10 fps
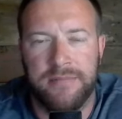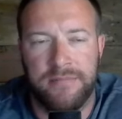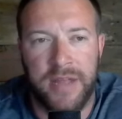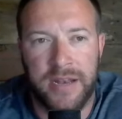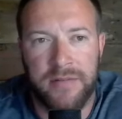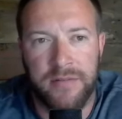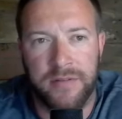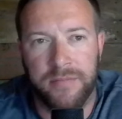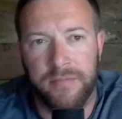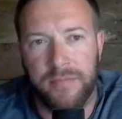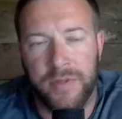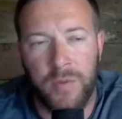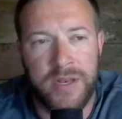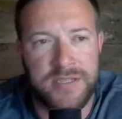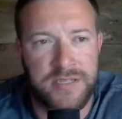that the
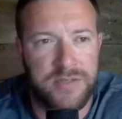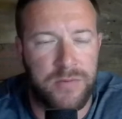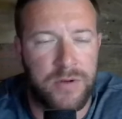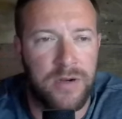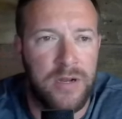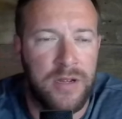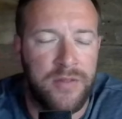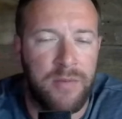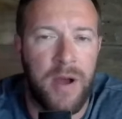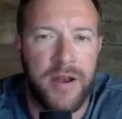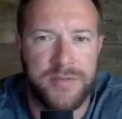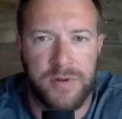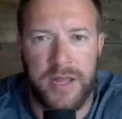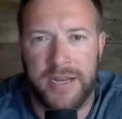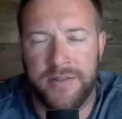witnesses were, their bodies were
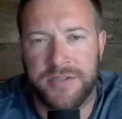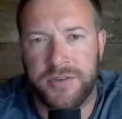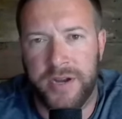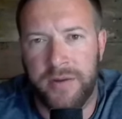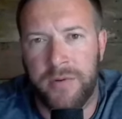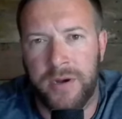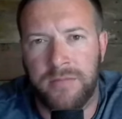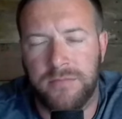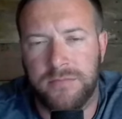laid in the street where